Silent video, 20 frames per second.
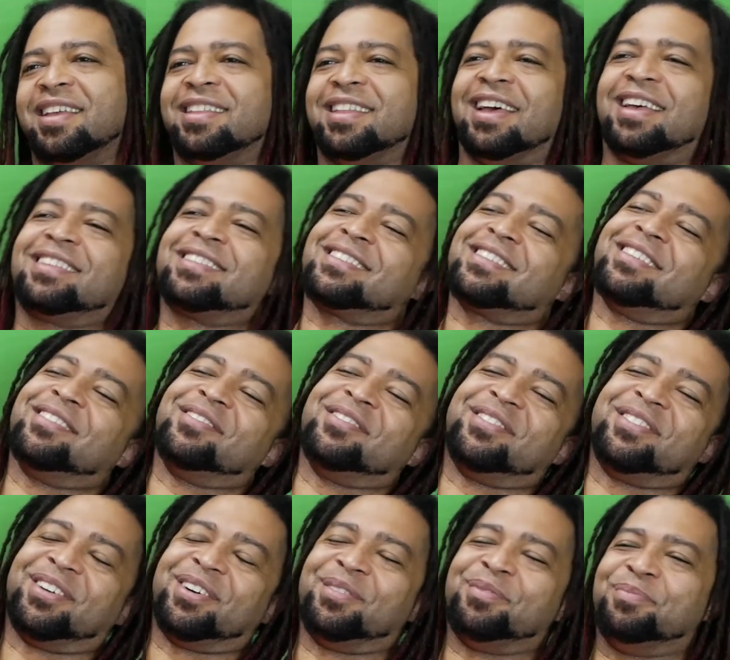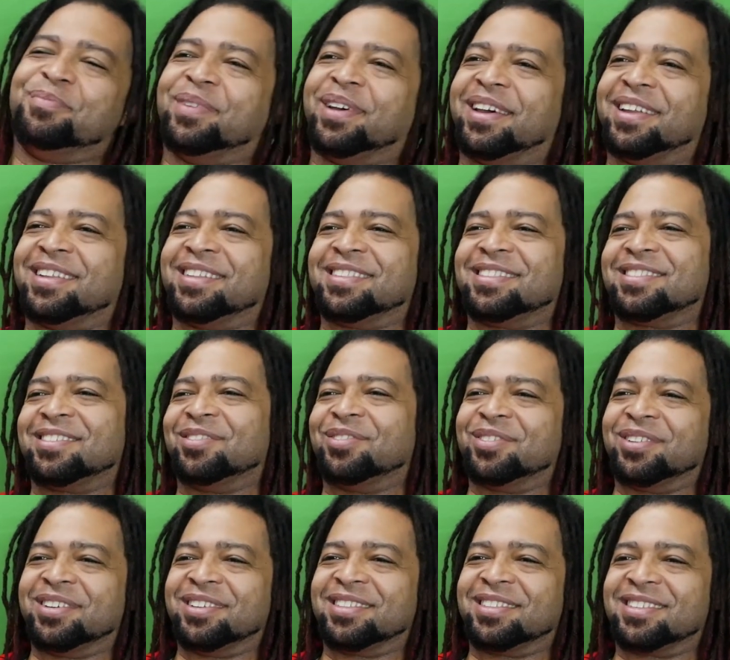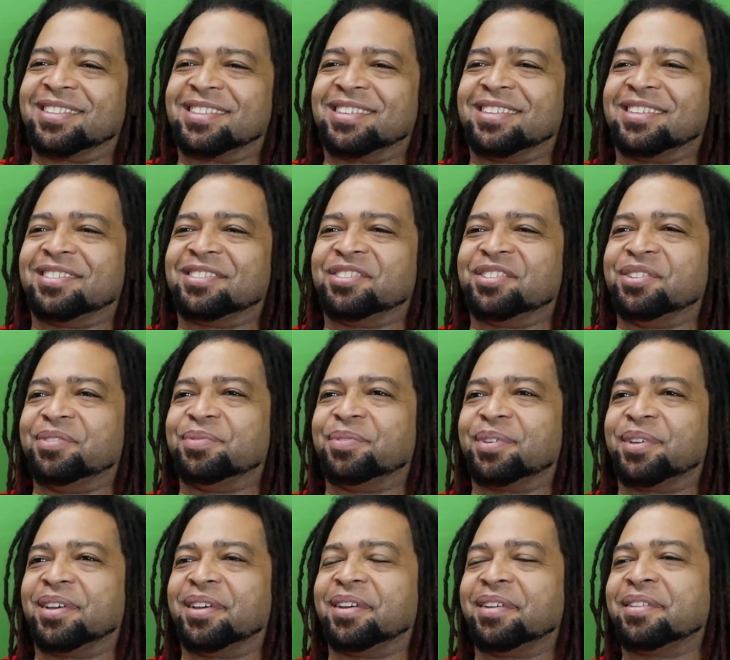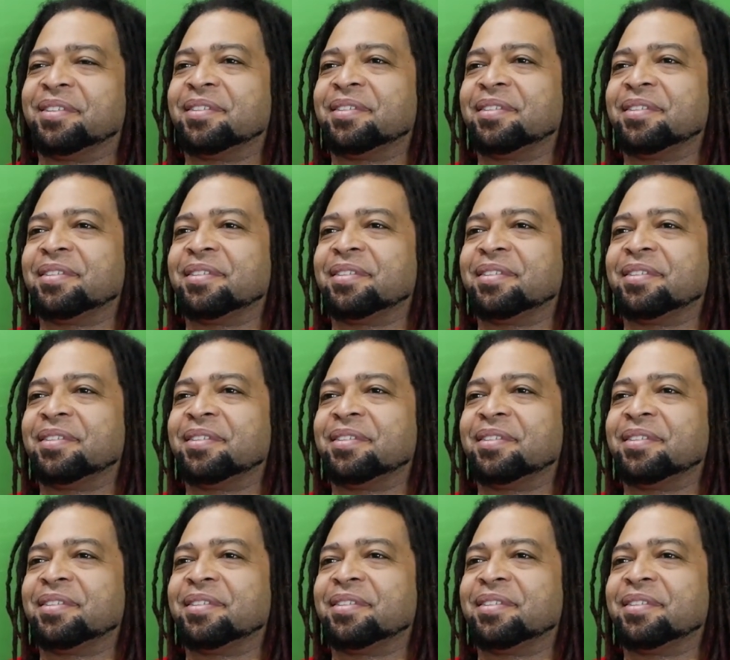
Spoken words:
That's so dope, man. It's so good to see the Chief again.